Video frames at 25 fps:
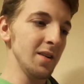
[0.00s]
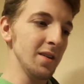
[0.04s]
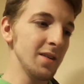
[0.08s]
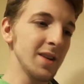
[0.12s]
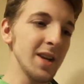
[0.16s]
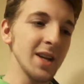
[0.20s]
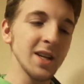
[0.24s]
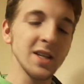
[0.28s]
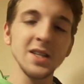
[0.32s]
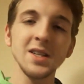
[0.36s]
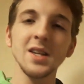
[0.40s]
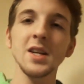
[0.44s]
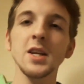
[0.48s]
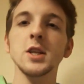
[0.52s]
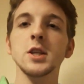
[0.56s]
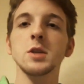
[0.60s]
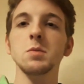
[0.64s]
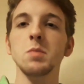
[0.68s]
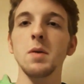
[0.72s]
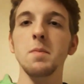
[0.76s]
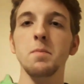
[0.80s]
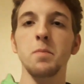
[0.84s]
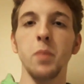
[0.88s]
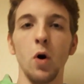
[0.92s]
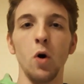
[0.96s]
this needs to
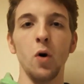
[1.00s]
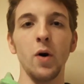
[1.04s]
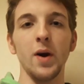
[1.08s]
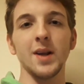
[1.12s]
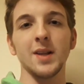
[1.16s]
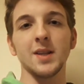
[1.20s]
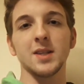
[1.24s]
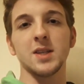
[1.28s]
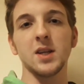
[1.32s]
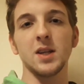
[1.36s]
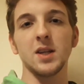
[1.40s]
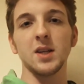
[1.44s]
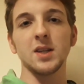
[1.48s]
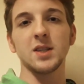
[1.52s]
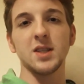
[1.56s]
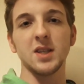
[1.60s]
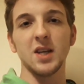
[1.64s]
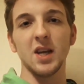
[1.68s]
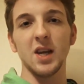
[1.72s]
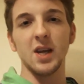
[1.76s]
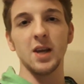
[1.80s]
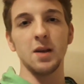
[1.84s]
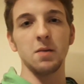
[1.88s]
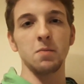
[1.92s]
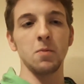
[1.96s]
be bought into the
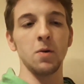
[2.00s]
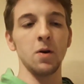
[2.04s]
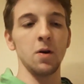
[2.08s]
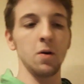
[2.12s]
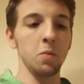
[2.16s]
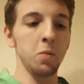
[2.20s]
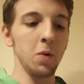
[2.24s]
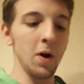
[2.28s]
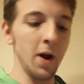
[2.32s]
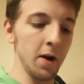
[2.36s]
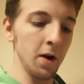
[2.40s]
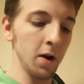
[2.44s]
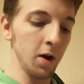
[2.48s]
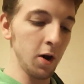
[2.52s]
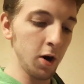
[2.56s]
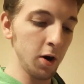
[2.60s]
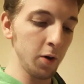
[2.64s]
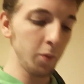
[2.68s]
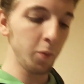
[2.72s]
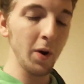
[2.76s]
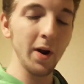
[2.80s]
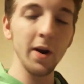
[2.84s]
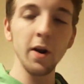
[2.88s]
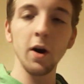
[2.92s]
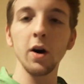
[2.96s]
team. When
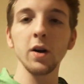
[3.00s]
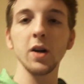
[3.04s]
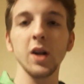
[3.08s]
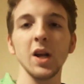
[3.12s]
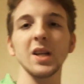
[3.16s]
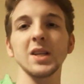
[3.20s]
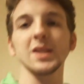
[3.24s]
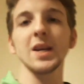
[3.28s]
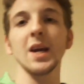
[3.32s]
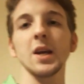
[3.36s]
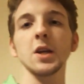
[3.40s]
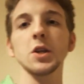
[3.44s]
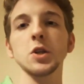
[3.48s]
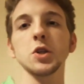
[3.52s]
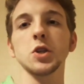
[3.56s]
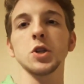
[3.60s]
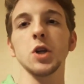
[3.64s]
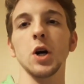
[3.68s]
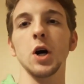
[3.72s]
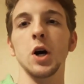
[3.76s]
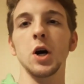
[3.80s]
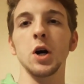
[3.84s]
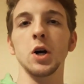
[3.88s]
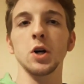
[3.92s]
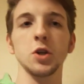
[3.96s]
Ardley takes
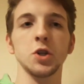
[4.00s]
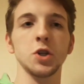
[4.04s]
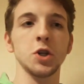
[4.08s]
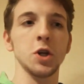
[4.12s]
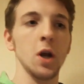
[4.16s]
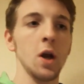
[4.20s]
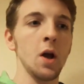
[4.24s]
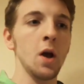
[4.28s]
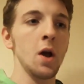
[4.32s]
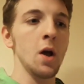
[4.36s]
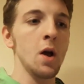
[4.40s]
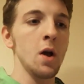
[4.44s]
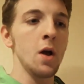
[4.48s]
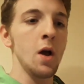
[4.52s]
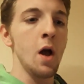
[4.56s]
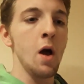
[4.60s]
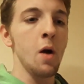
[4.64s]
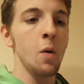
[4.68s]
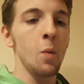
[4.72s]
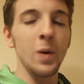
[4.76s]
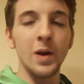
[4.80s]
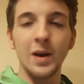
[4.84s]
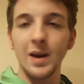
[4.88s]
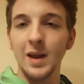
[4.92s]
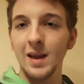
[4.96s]
charge,
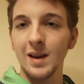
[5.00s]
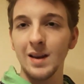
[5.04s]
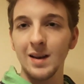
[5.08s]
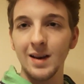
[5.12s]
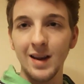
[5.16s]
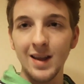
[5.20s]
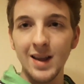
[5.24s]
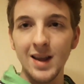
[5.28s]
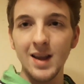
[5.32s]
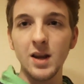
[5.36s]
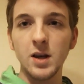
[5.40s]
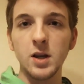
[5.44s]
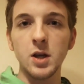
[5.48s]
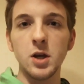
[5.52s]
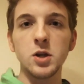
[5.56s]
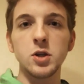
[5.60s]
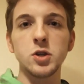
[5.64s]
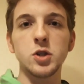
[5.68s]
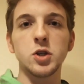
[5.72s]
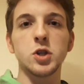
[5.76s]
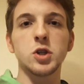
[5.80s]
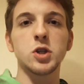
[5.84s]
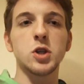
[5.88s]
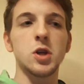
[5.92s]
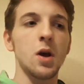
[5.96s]
we need
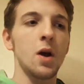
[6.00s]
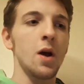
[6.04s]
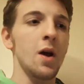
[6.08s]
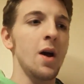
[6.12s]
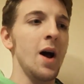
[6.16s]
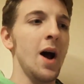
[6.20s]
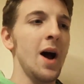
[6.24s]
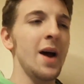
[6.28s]
leaders.